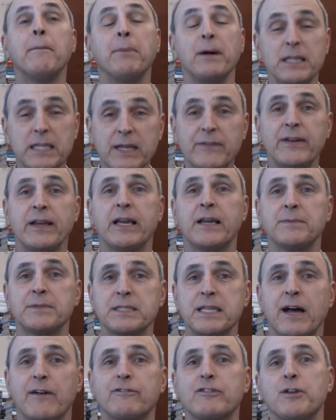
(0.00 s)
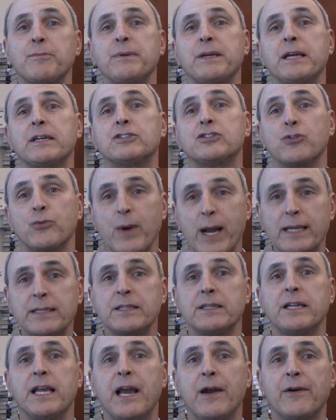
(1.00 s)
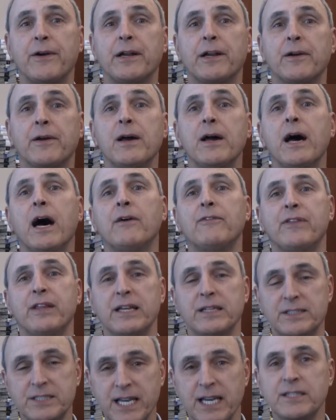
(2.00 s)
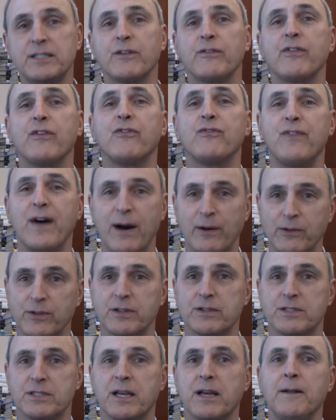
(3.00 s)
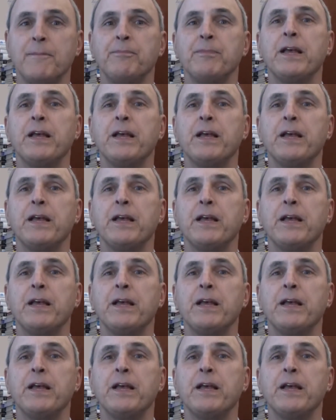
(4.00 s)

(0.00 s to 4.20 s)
believing himself to be a direct inheritor of the intent of the founders